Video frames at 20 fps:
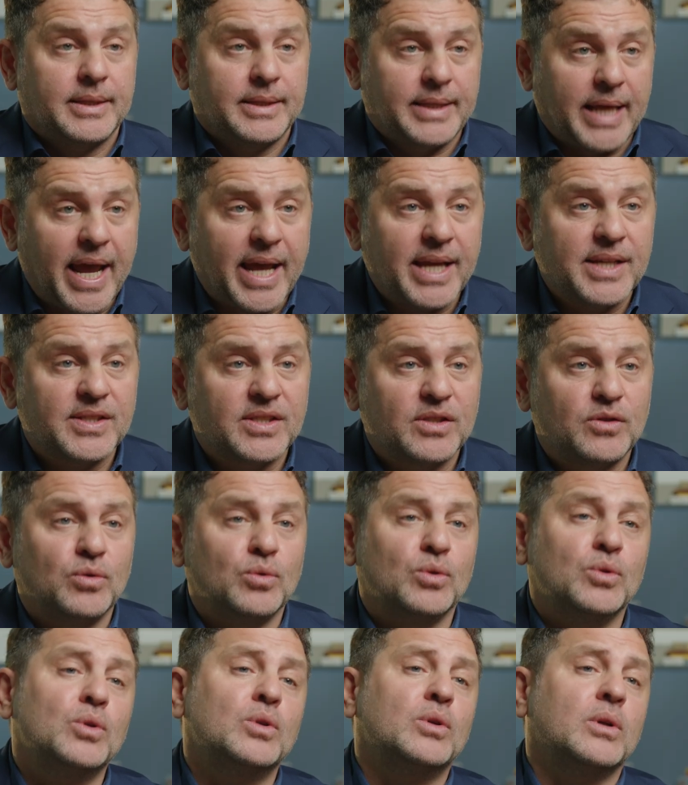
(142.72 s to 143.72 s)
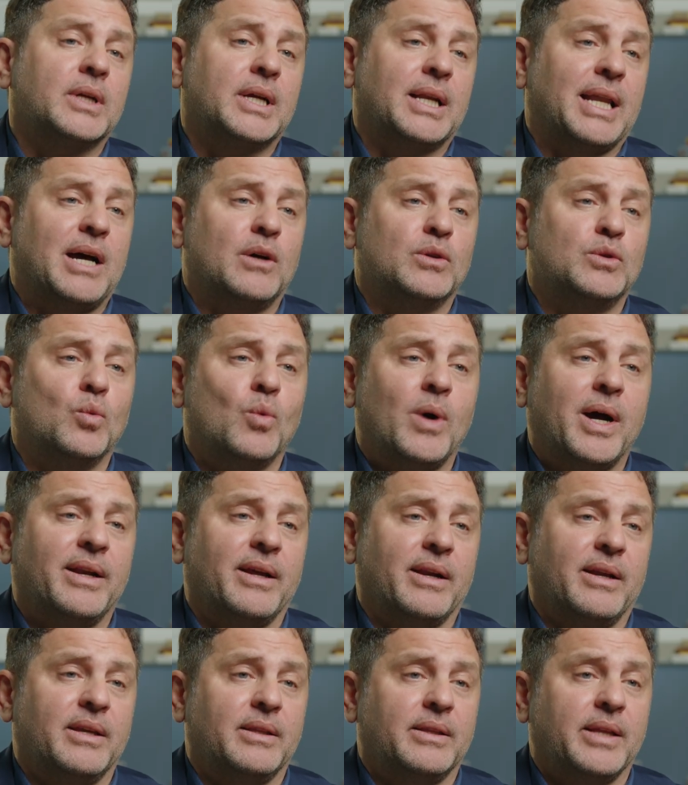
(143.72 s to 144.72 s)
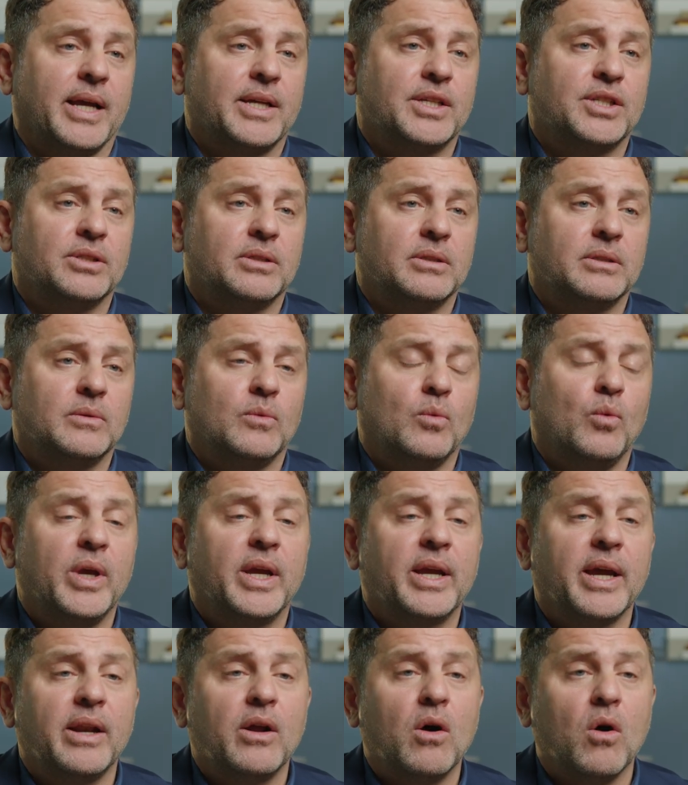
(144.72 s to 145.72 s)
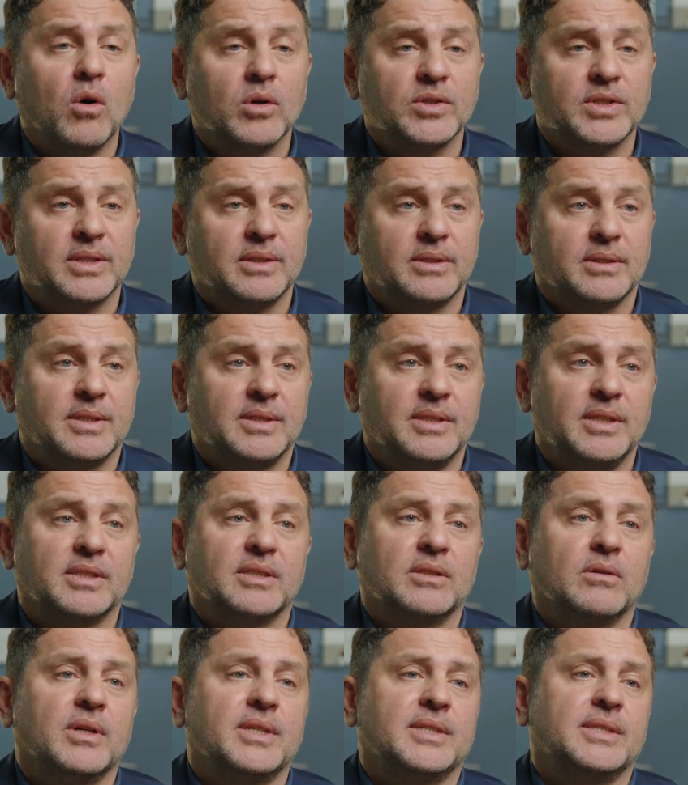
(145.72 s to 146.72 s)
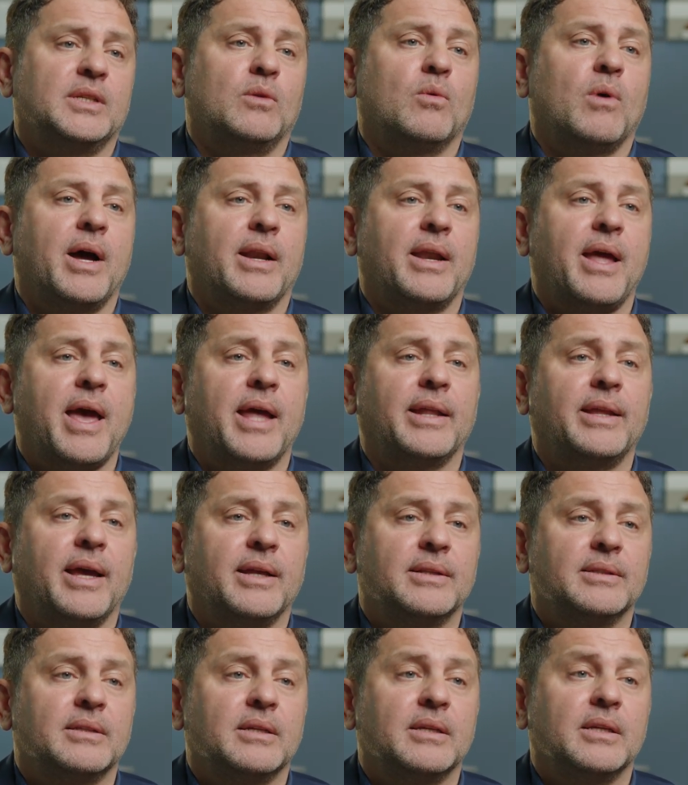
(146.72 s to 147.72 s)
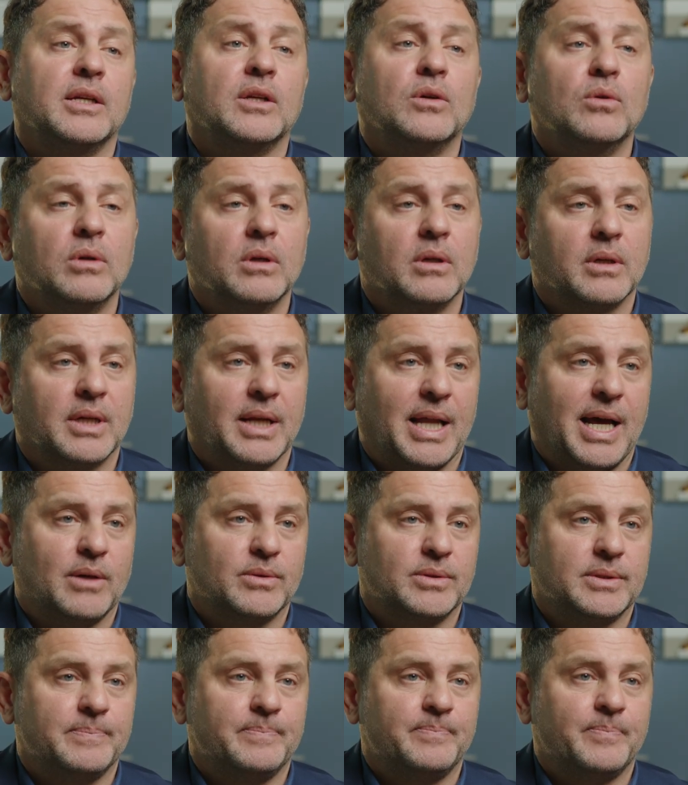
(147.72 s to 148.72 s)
Thanks to Google Cloud WAN architecture, we can host Cisco SD-WAN headend in Google Cloud,